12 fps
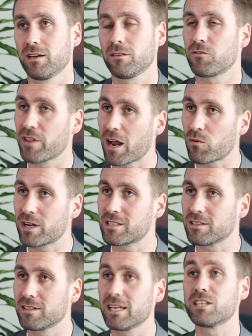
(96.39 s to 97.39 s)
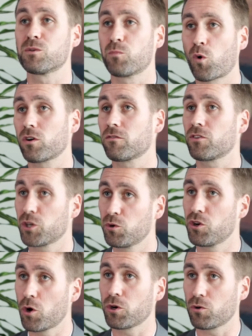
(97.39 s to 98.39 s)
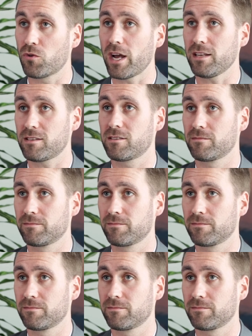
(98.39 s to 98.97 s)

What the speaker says: For that reason, it's important for you to know your rights.